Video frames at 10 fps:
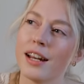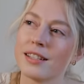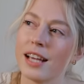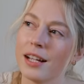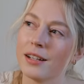
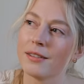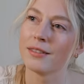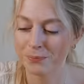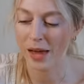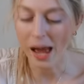It's like,
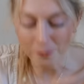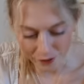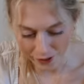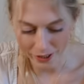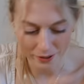I'm
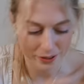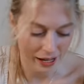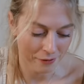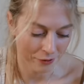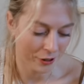
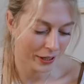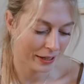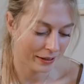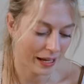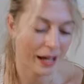
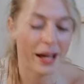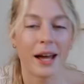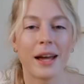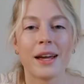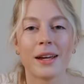very
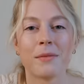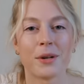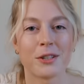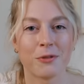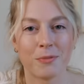
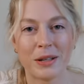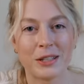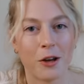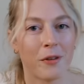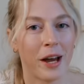impressed with
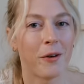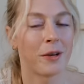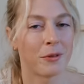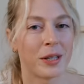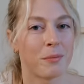myself, how
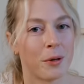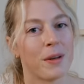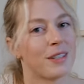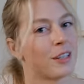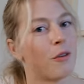I really put
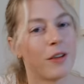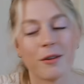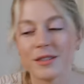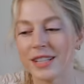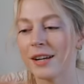myself
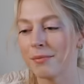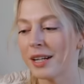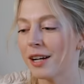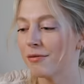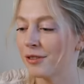outside of
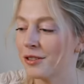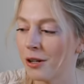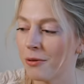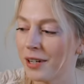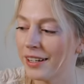my comfort
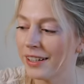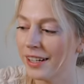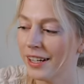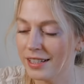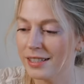zone and
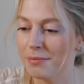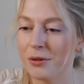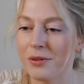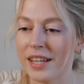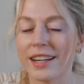did some
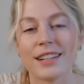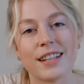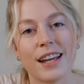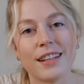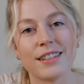new
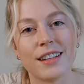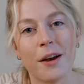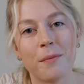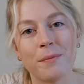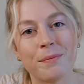things and
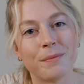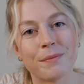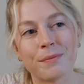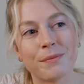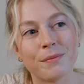
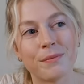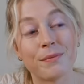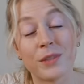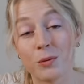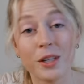
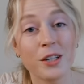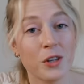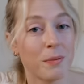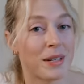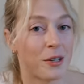really
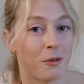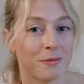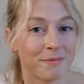enjoyed myself.